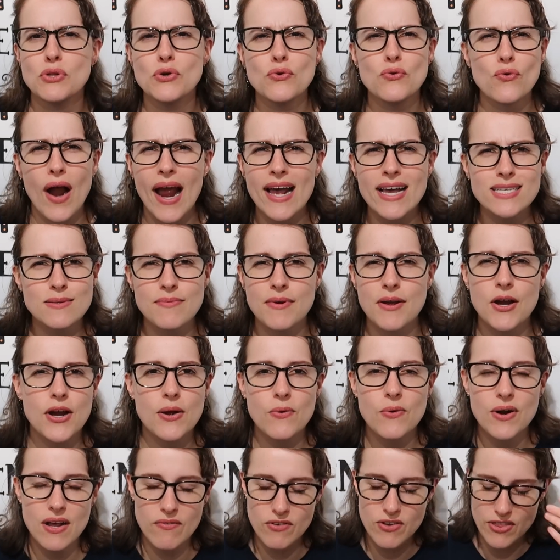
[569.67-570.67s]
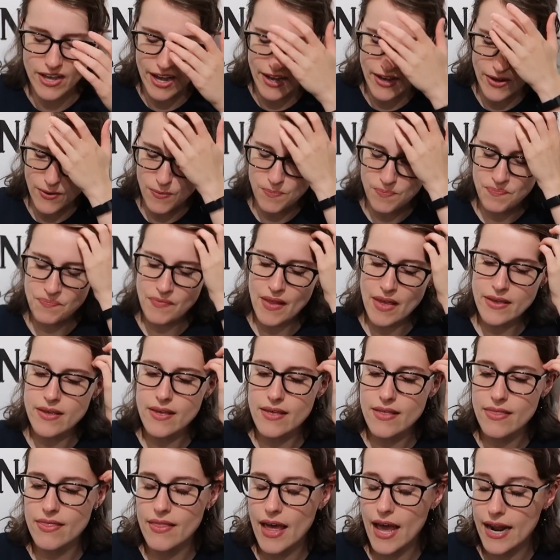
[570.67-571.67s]
blue raspberry, whatever the hell
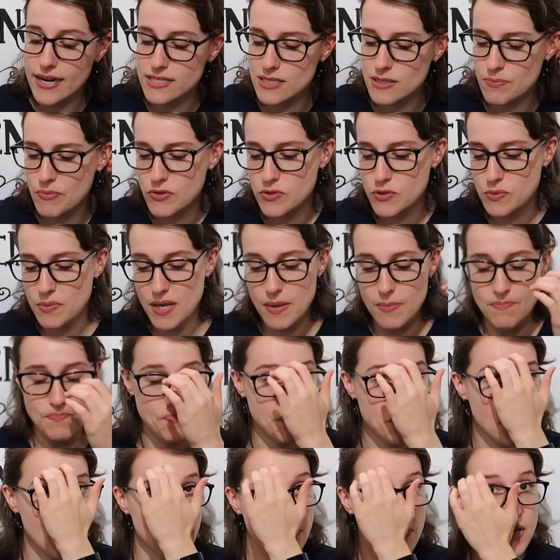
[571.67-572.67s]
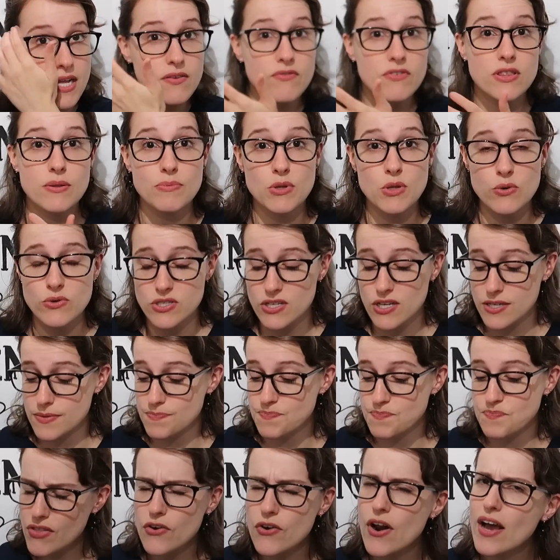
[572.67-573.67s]
that is supposed to be. But even the blue is
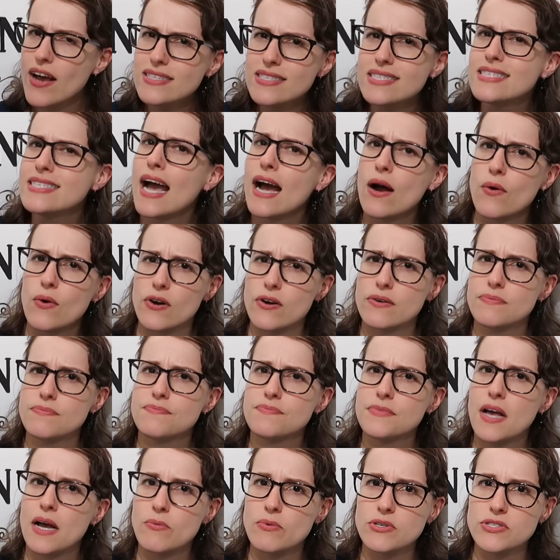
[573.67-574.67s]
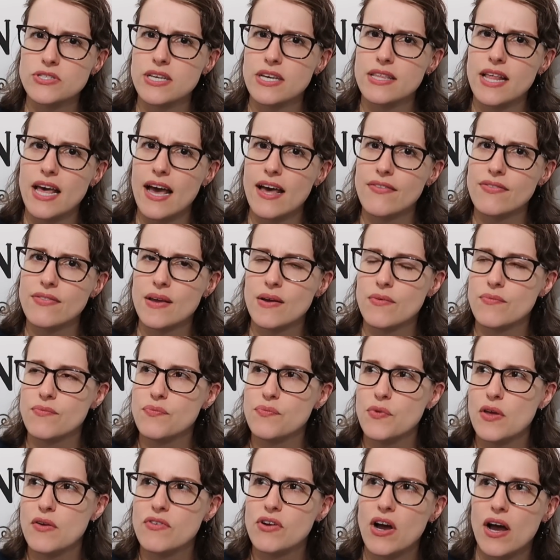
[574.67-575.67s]
good. They're not sour. I will say that. They
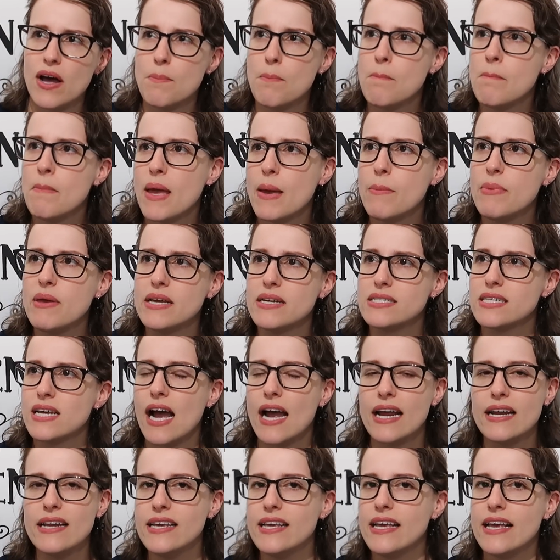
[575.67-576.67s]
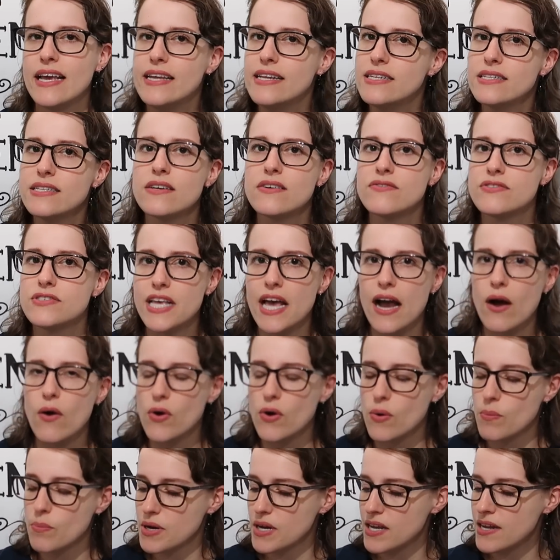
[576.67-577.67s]
they've got maybe a tiny hint of
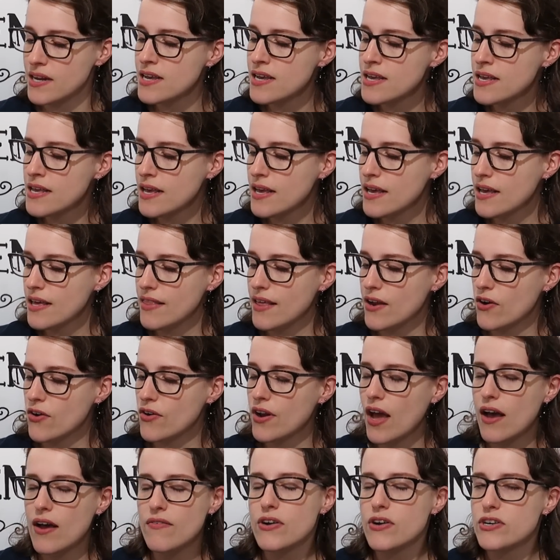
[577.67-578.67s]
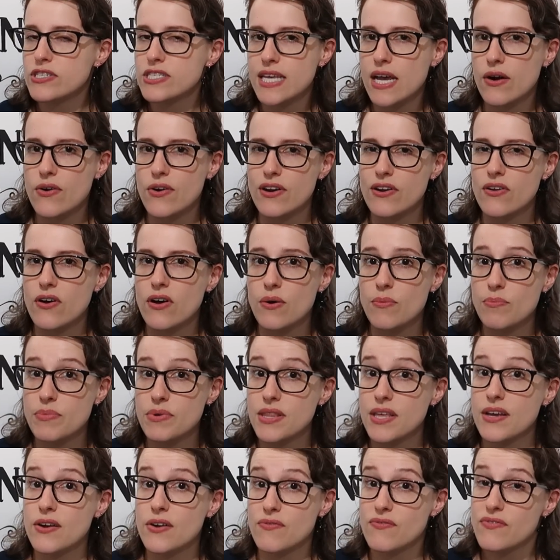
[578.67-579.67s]
sour, but they are not very sour at all.
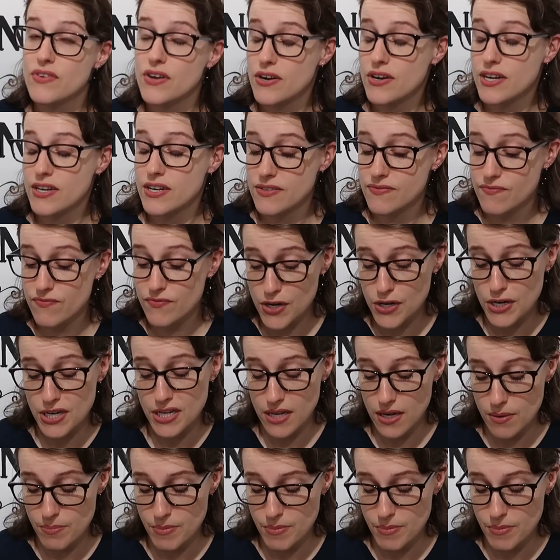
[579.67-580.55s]
But they are very very